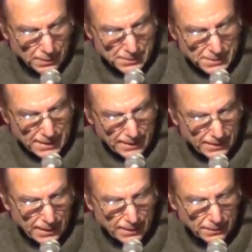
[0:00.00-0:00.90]
on
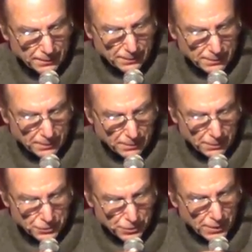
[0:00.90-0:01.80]
Staten Island
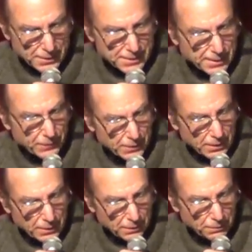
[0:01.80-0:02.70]
on July
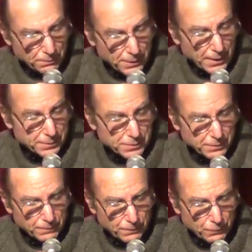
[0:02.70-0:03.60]
17,
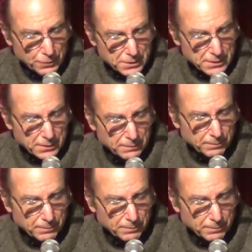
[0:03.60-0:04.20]
2014.